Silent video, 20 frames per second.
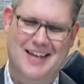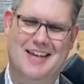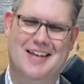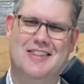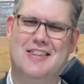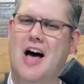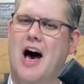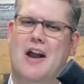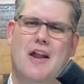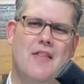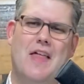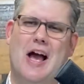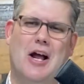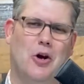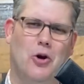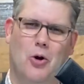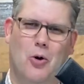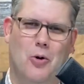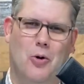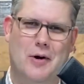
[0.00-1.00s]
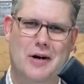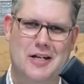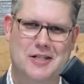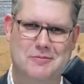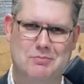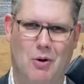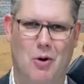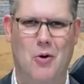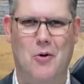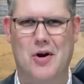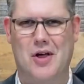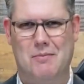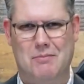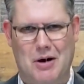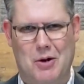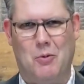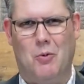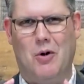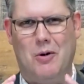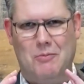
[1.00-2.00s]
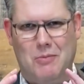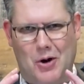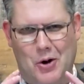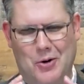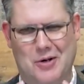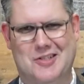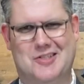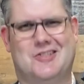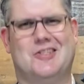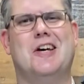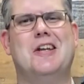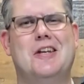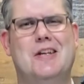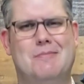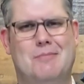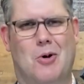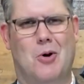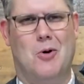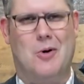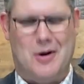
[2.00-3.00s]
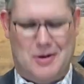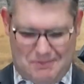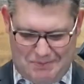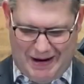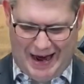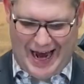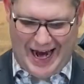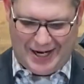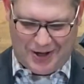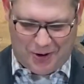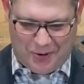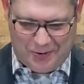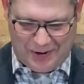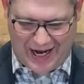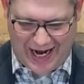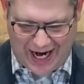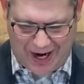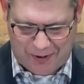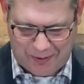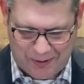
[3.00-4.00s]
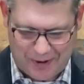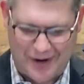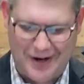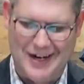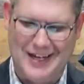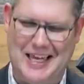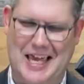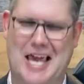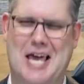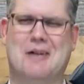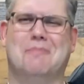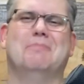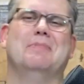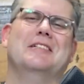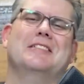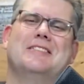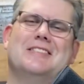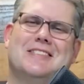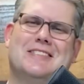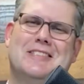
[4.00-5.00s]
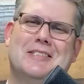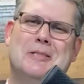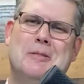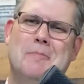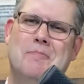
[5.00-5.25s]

not in that glorious morning, but, but on a Sunday morning back on our campus.